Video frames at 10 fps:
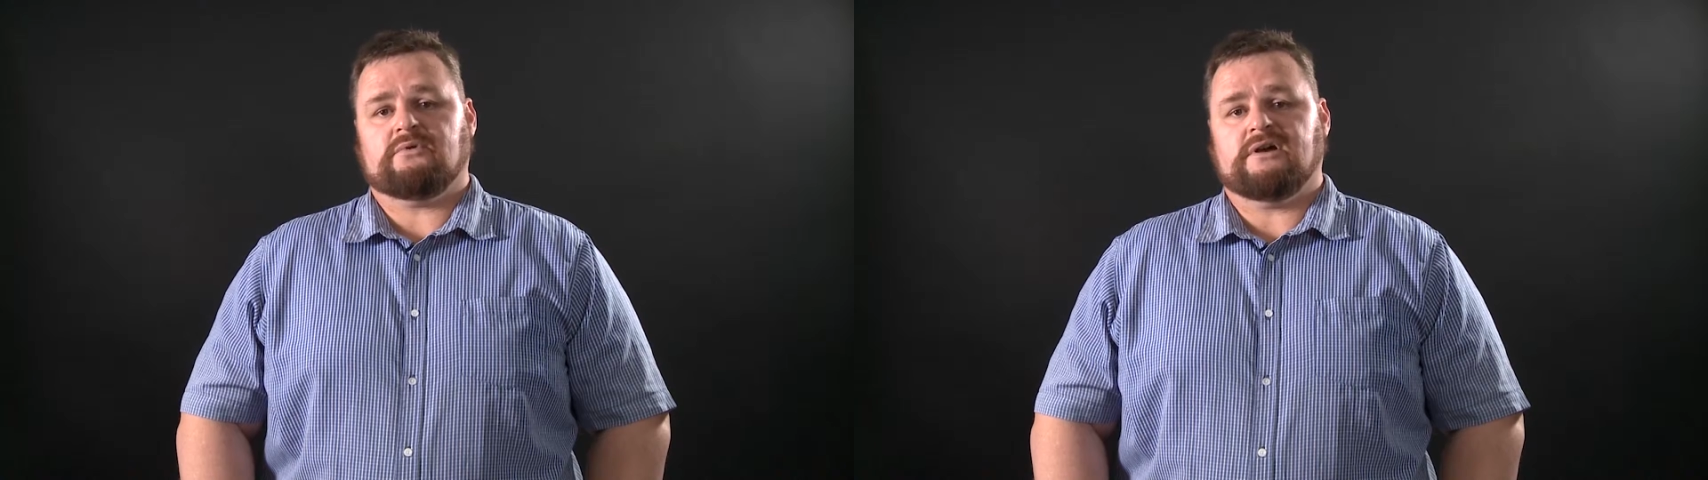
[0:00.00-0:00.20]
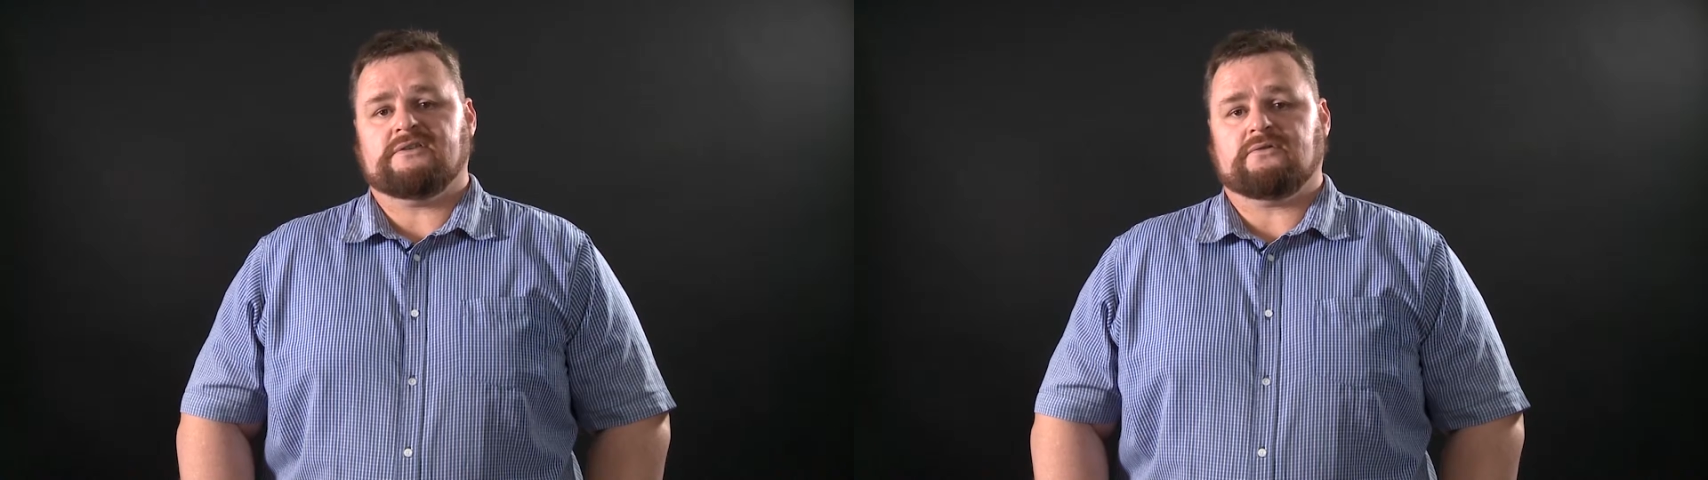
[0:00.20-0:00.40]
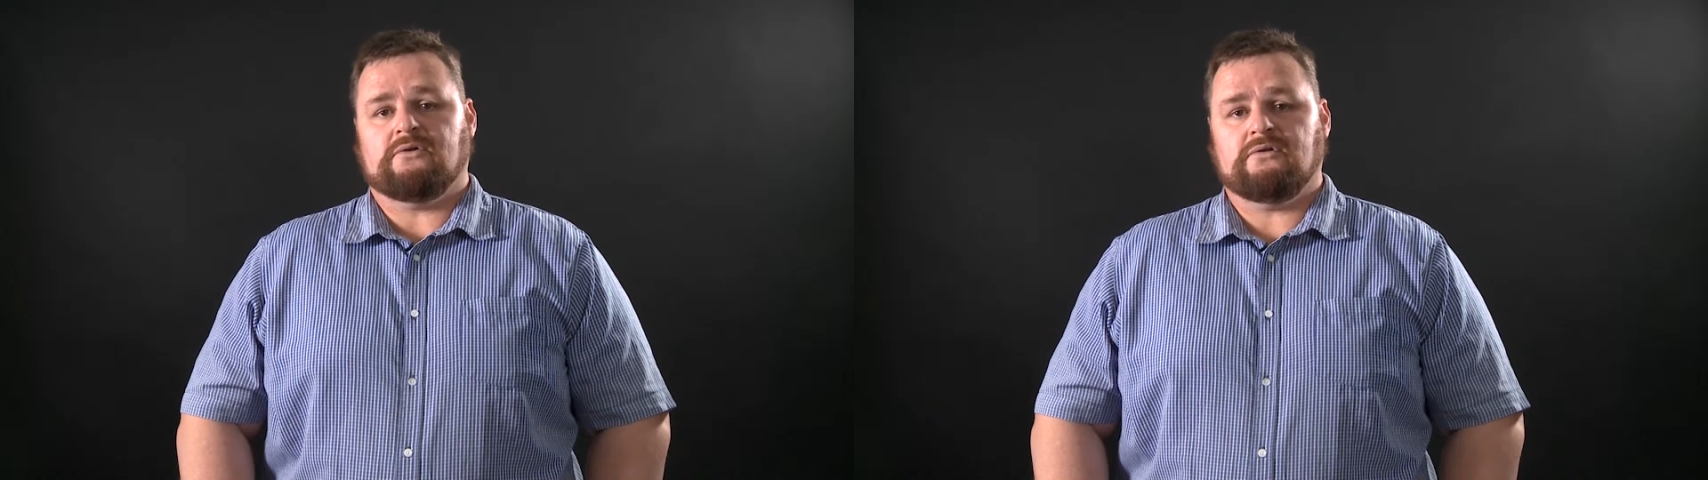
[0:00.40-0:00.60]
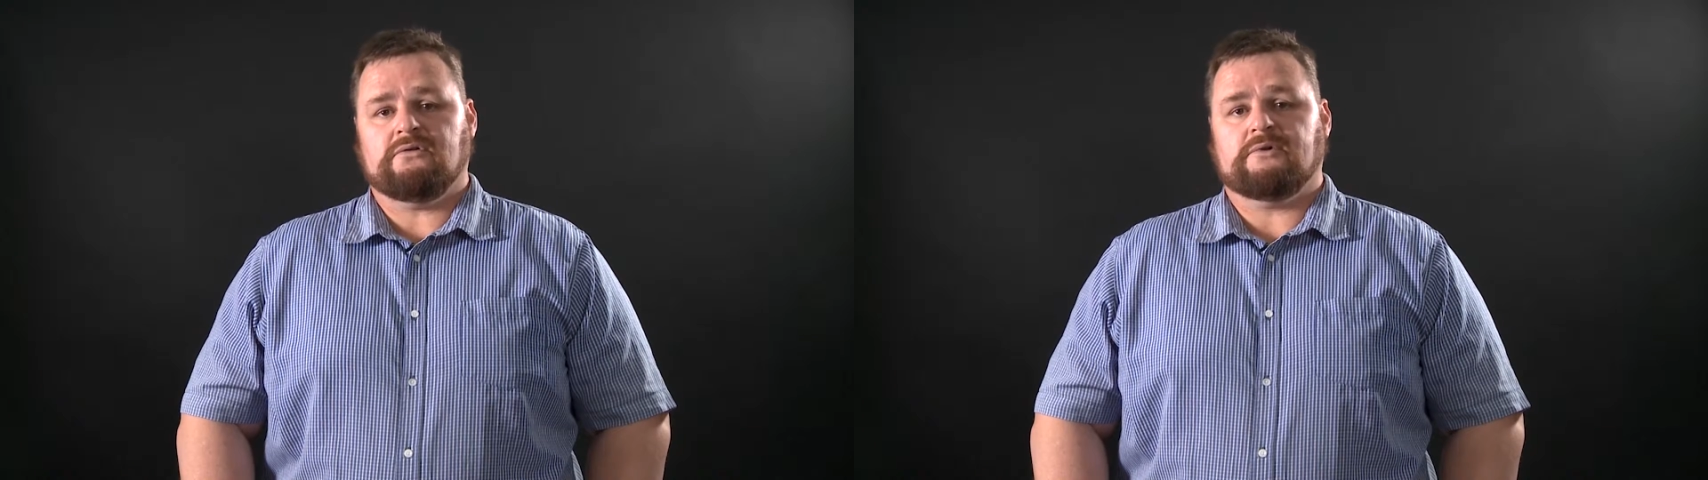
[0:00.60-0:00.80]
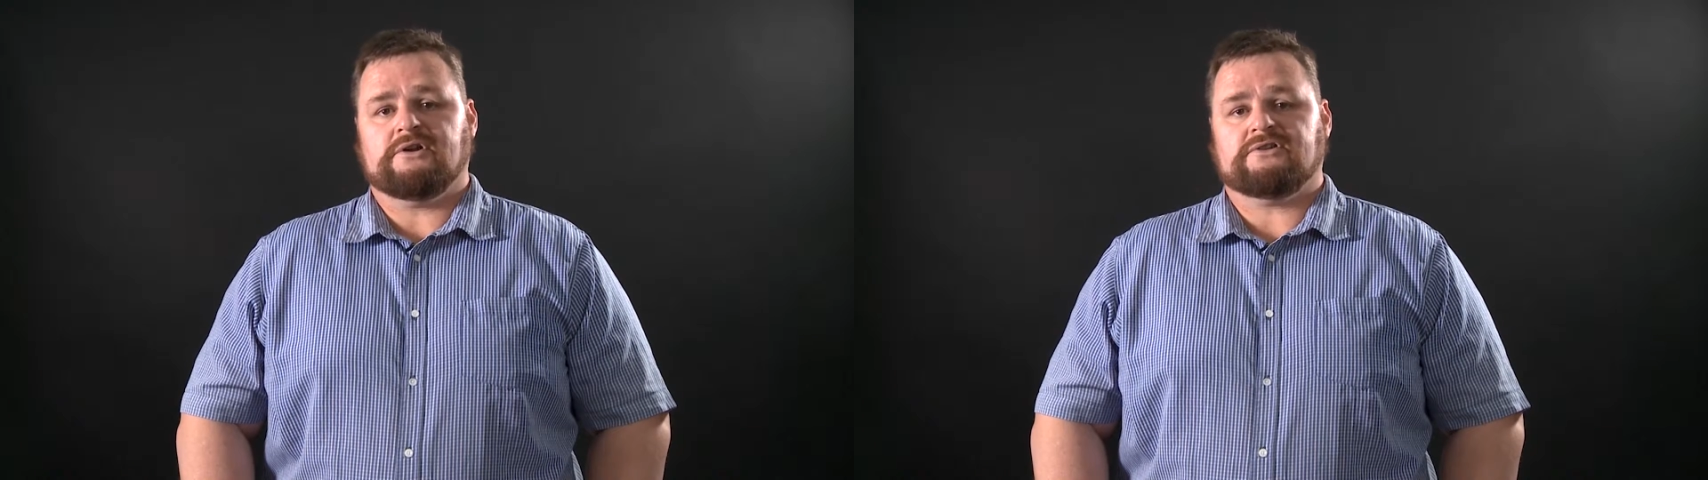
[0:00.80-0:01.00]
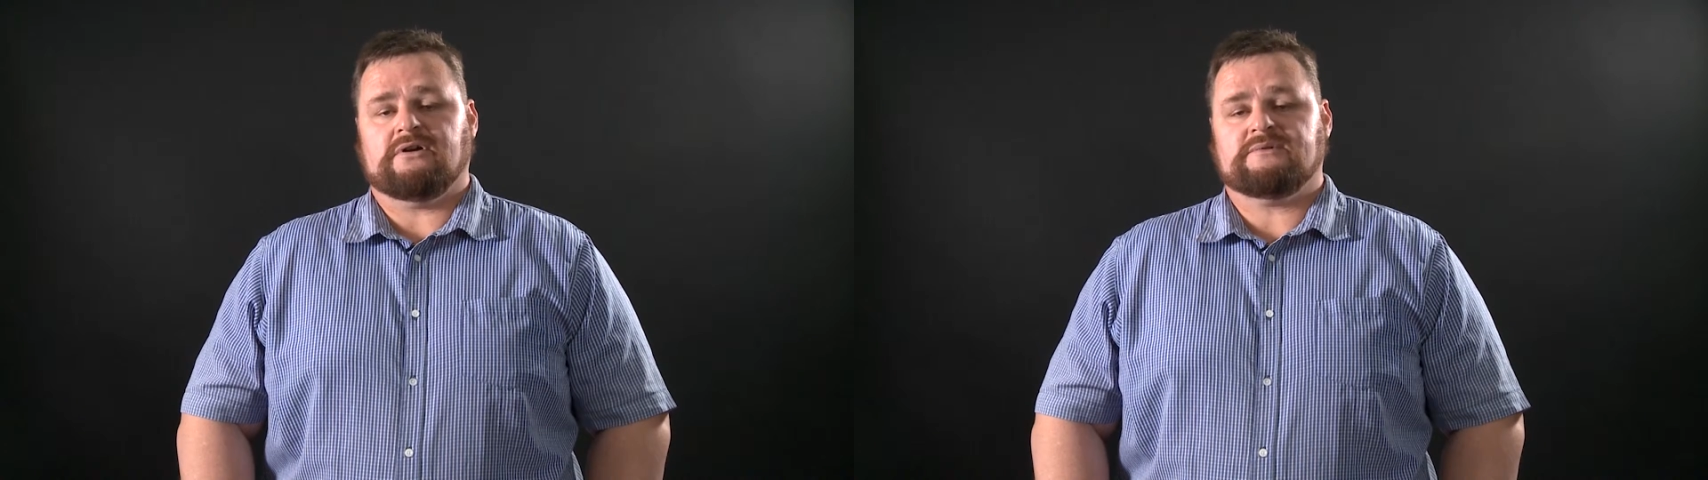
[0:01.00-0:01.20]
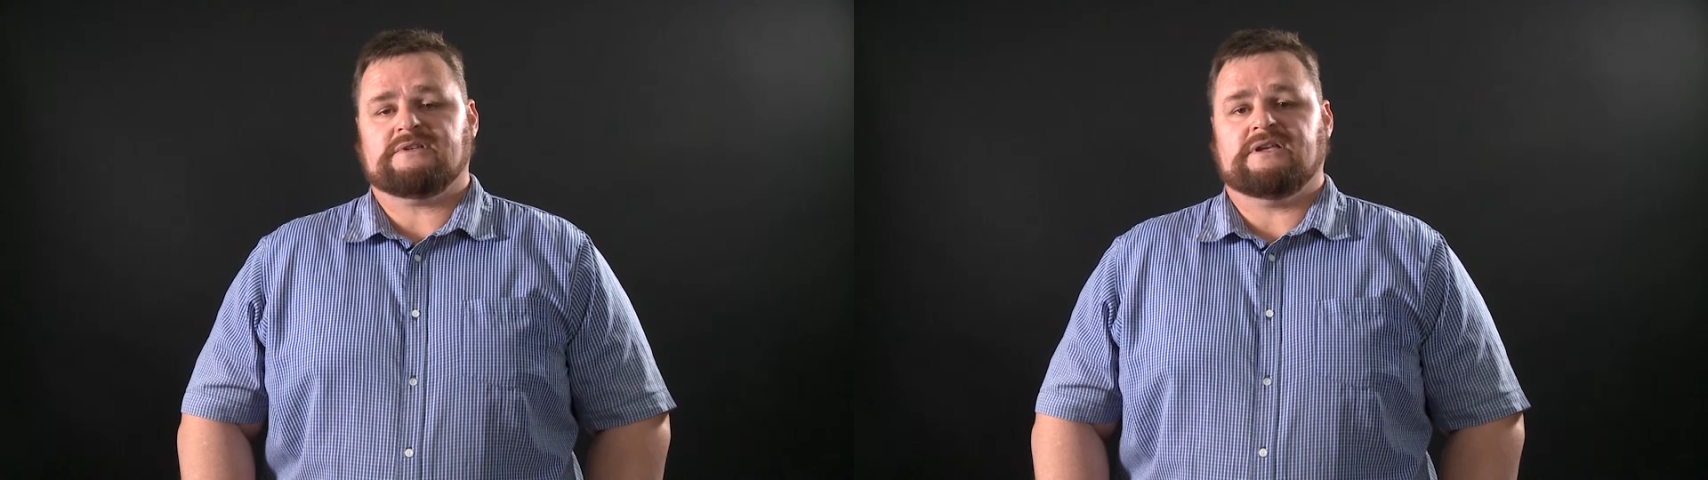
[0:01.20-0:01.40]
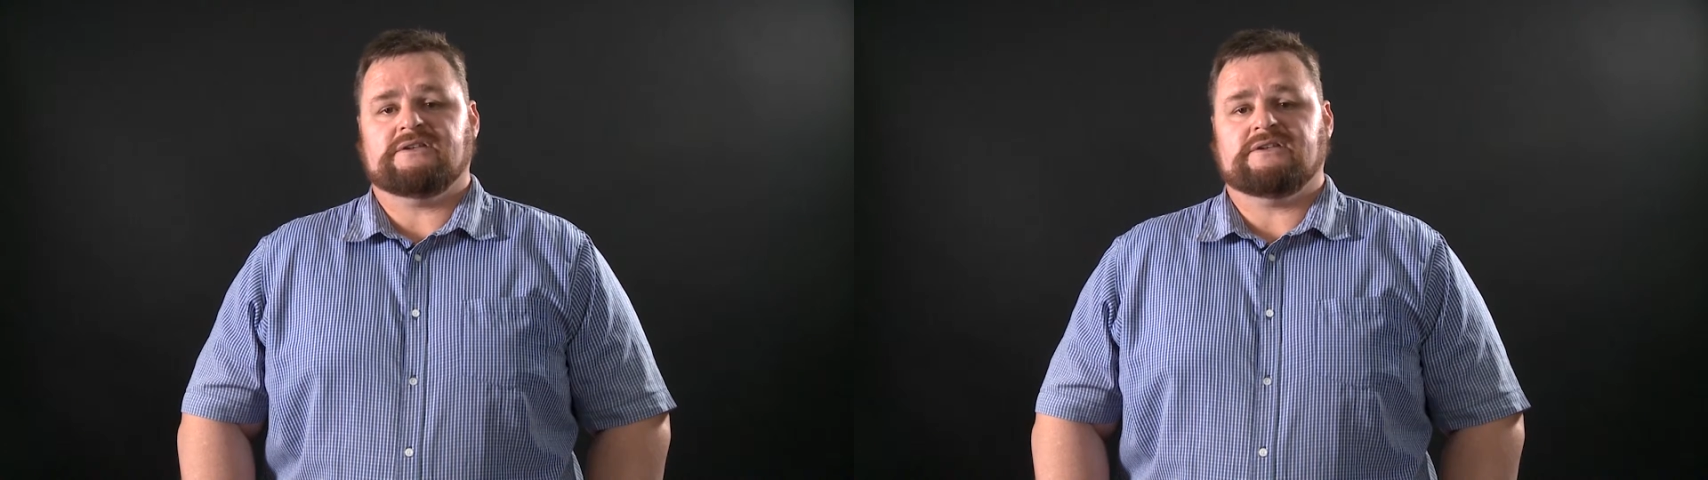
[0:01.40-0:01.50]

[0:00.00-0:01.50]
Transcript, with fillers: price for all the workshops